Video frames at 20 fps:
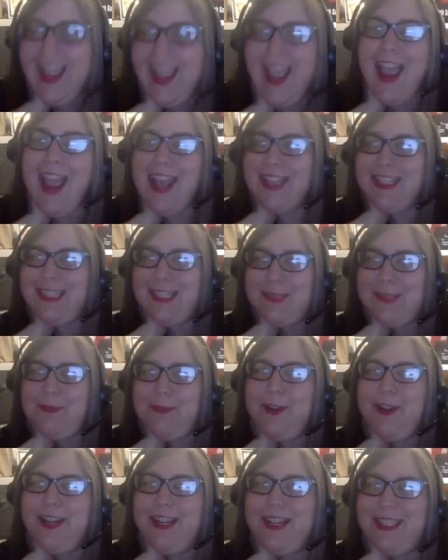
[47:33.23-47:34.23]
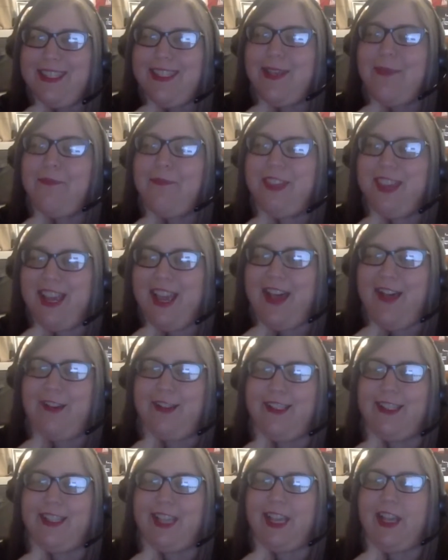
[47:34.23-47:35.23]
Experience something
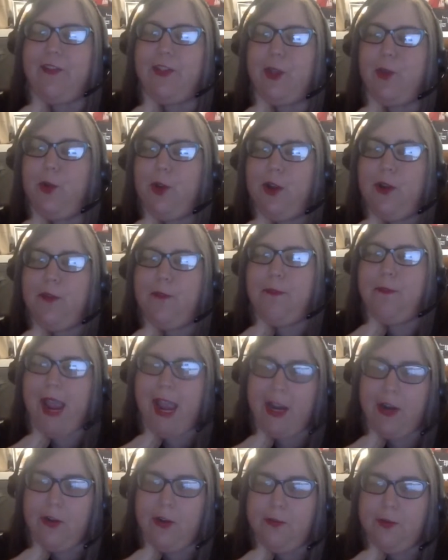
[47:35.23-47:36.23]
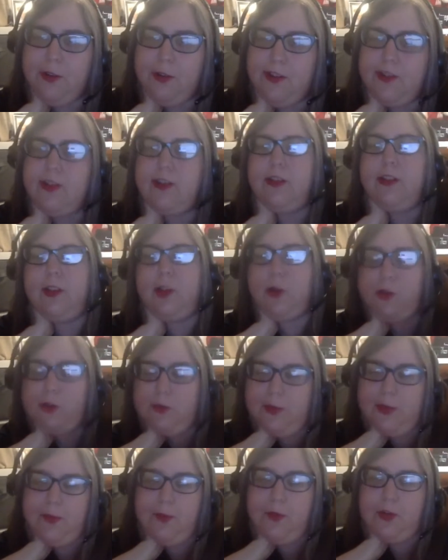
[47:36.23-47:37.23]
else. Like if you are a panel person, go
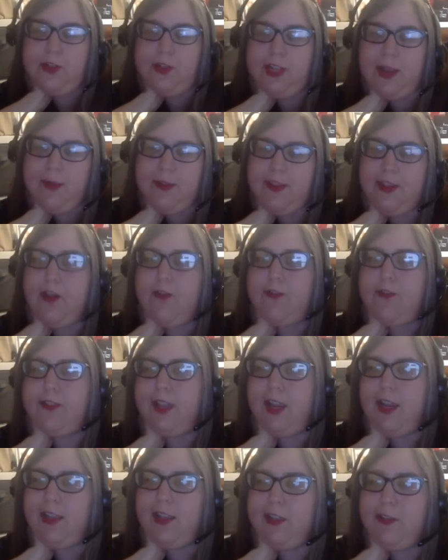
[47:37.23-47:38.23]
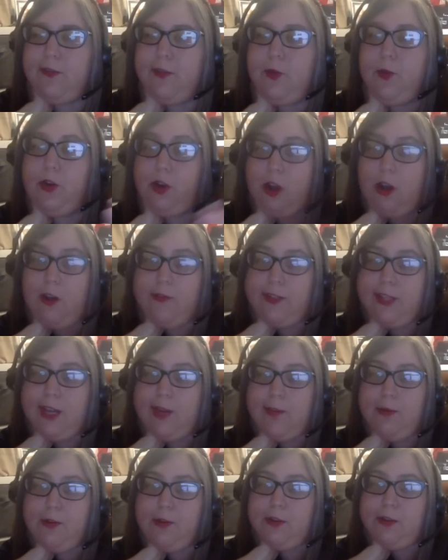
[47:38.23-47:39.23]
spend more time at the offsites. If you are an
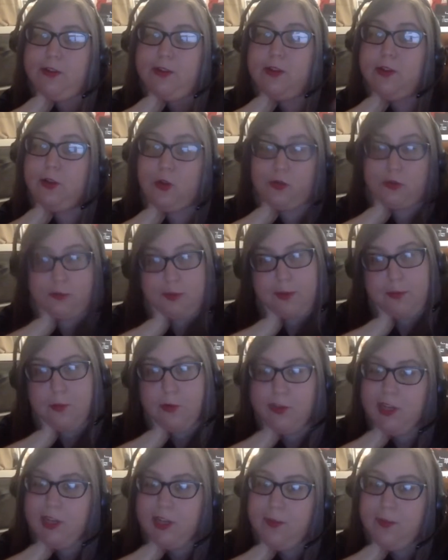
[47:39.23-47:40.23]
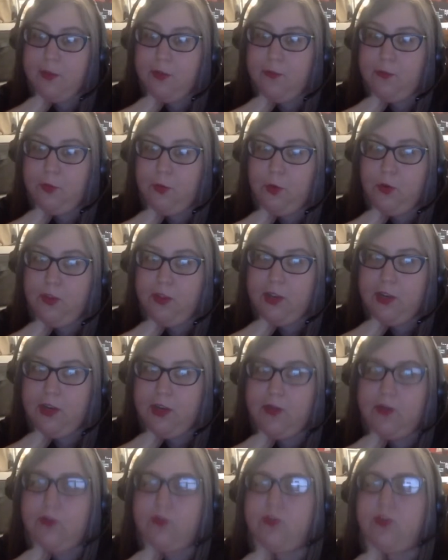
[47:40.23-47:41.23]
offsite person, go spend more time on the floor than
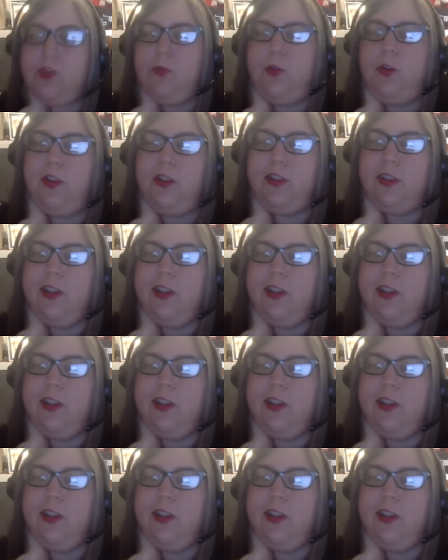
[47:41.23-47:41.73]
you usually would.